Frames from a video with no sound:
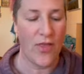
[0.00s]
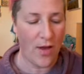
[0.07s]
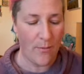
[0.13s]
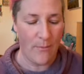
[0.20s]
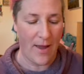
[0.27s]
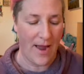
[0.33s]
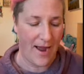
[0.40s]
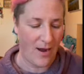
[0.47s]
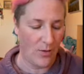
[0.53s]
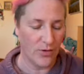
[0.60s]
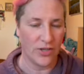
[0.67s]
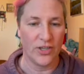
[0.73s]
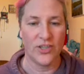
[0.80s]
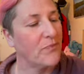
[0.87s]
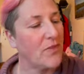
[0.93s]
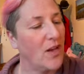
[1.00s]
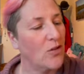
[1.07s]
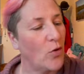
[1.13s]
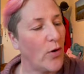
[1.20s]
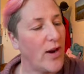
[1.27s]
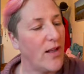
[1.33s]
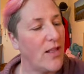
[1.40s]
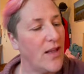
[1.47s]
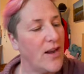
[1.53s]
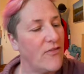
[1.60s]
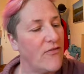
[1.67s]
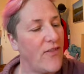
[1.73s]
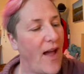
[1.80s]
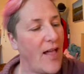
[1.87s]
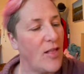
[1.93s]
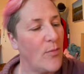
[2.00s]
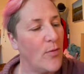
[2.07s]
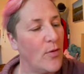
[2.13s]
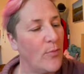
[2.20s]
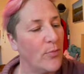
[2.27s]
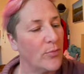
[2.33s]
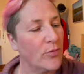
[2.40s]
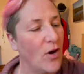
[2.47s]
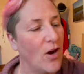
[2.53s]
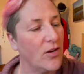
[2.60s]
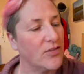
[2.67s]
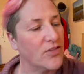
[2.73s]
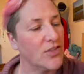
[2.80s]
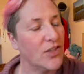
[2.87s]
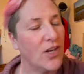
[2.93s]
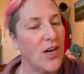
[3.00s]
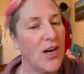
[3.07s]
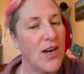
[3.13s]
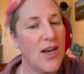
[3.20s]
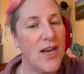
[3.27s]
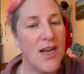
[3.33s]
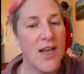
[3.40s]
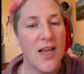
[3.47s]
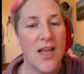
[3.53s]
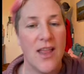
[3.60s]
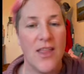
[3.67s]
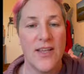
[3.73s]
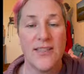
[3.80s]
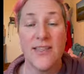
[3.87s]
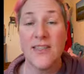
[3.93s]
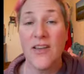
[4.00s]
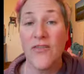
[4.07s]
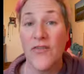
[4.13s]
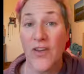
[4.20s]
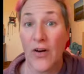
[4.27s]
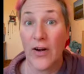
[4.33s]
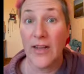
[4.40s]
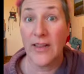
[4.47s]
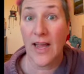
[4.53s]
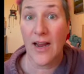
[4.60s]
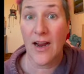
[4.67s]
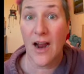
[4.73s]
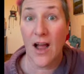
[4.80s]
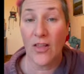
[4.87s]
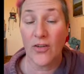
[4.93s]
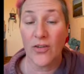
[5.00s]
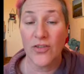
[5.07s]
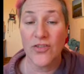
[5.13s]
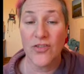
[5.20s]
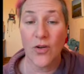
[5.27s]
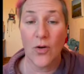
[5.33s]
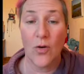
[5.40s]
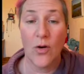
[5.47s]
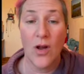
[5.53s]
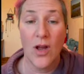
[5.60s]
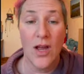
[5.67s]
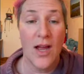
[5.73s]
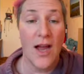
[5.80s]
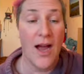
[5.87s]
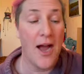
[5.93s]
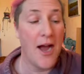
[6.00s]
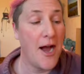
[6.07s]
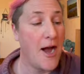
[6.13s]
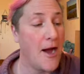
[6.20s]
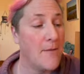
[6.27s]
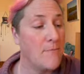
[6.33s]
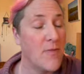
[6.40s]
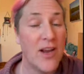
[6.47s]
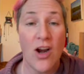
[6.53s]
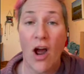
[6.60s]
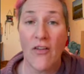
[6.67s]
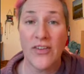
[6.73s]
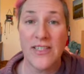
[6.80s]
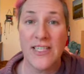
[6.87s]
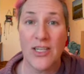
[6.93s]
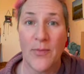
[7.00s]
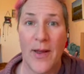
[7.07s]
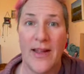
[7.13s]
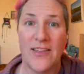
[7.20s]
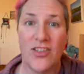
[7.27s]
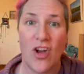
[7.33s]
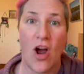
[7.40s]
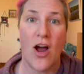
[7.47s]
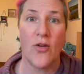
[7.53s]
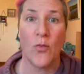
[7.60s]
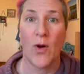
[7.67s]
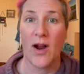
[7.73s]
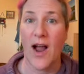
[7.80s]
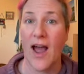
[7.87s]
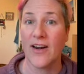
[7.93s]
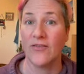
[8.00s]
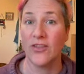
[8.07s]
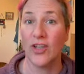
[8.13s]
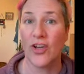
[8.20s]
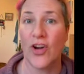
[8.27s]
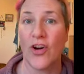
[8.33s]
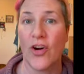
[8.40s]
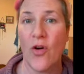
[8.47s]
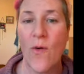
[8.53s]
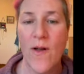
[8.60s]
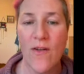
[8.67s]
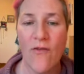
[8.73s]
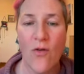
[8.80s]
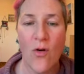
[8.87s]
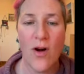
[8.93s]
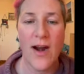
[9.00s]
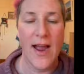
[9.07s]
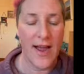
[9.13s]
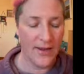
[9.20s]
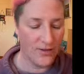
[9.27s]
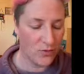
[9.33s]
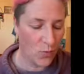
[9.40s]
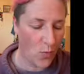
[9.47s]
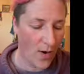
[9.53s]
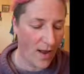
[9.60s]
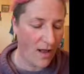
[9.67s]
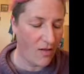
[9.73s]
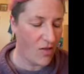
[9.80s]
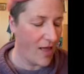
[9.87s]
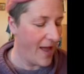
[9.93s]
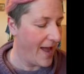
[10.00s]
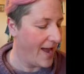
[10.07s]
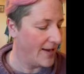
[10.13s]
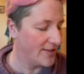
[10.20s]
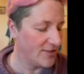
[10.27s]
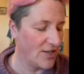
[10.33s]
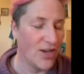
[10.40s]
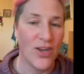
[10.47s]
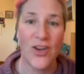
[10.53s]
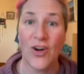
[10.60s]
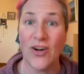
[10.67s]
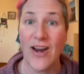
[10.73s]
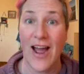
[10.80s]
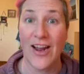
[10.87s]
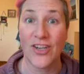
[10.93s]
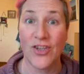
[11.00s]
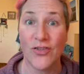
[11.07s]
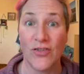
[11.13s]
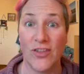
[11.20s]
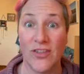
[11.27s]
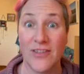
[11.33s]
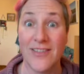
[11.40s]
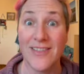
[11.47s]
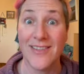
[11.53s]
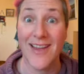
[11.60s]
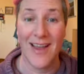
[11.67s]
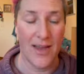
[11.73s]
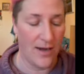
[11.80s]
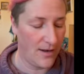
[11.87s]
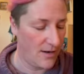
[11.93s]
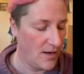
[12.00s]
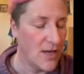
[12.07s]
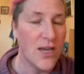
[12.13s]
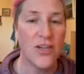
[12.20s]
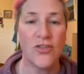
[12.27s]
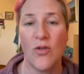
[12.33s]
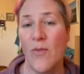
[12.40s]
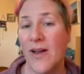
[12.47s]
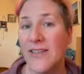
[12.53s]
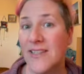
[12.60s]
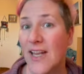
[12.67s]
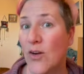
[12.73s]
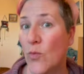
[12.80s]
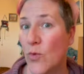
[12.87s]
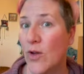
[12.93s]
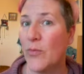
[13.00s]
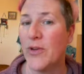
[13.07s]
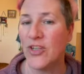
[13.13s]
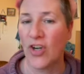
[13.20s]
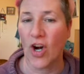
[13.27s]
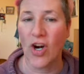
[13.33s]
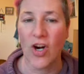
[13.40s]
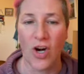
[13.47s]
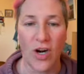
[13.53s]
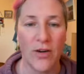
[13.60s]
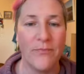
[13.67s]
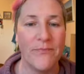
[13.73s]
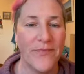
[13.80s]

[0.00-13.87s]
a powder. L'Oreal Infallible bronzer. This is a very light color, so it obviously depends on what kind of look you're going for, as well as your natural skin. So my skin will be darker